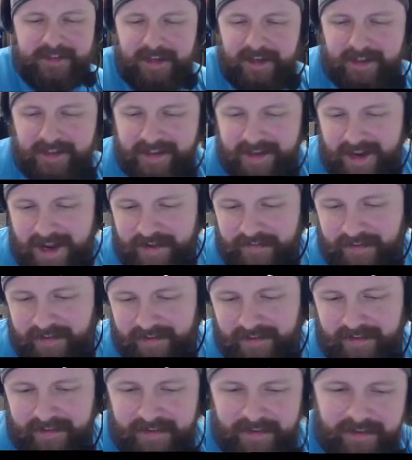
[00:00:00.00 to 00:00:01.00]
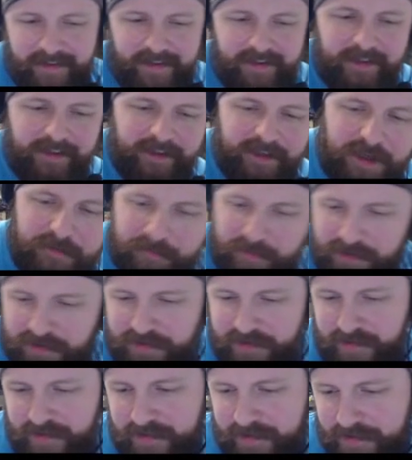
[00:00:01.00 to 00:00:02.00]
kind of conniving and a little
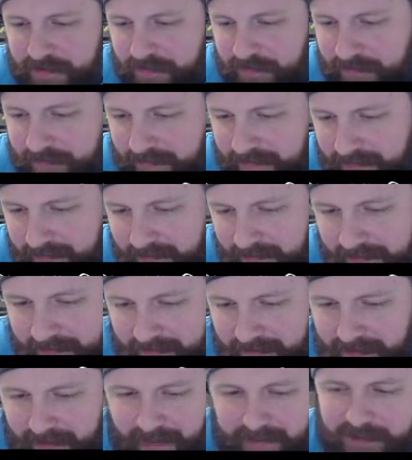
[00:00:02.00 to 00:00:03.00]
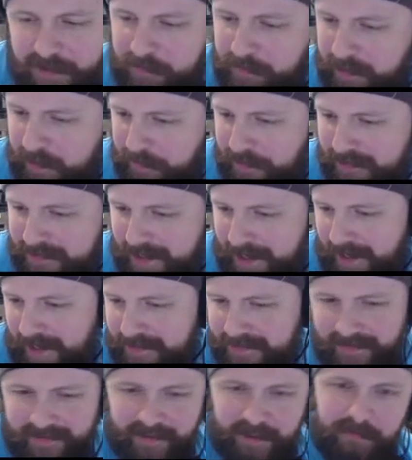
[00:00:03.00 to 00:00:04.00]
impish. So I got to play with his
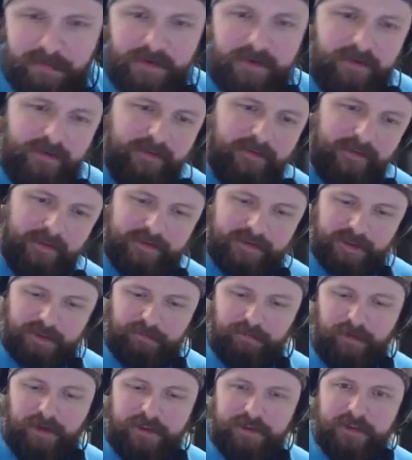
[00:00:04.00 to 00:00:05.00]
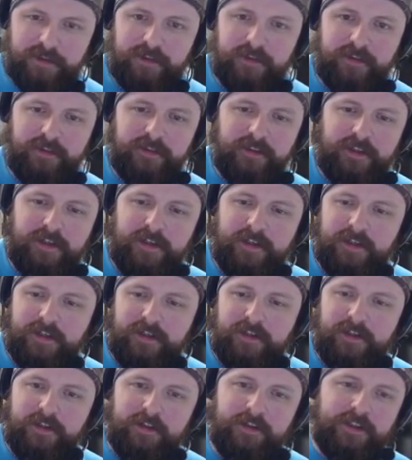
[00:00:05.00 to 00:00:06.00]
eyes a little bit and his expression.
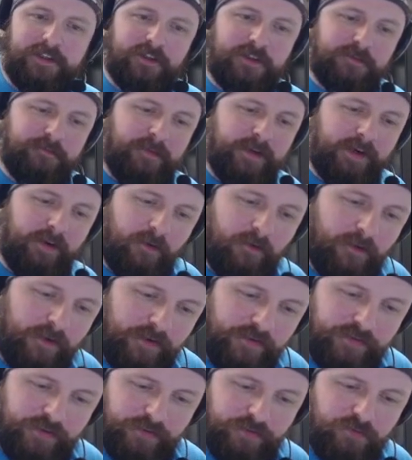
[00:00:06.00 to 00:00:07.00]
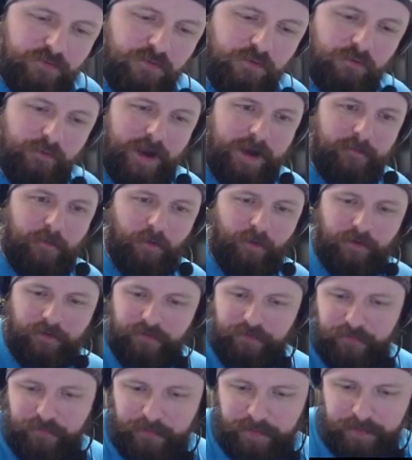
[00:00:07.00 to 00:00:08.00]
These are his big horns, his cool ram
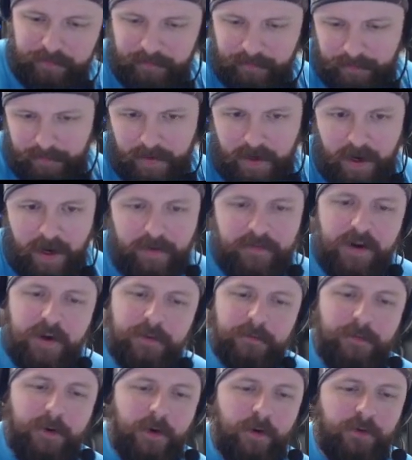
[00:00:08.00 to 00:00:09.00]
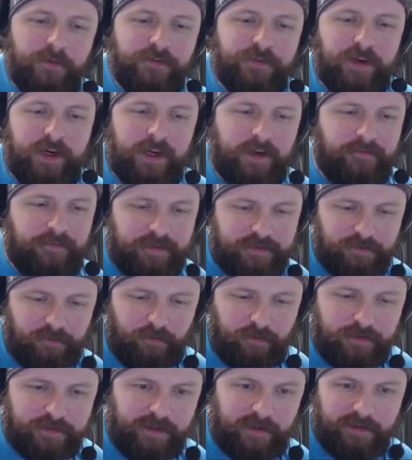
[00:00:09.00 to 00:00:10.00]
horns. I have another pose that I got to fix the
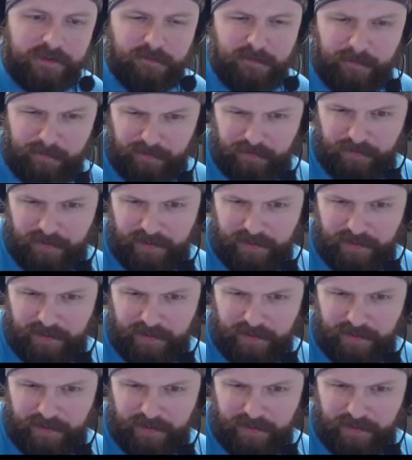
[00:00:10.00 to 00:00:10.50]
horns on, so maybe we can do